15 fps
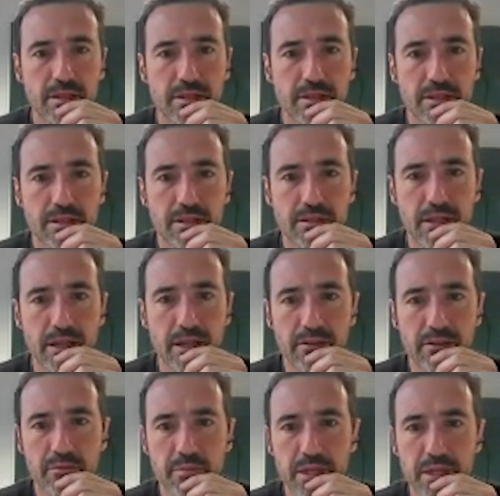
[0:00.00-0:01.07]
it's a kind
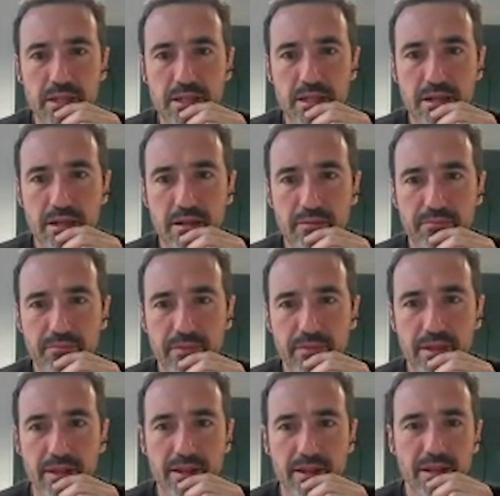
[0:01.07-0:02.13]
of big deal
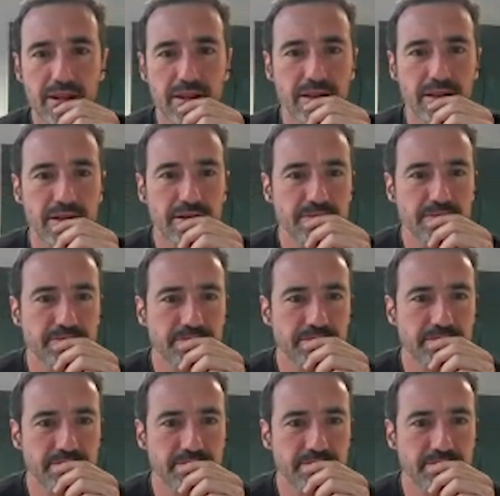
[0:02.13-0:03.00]
in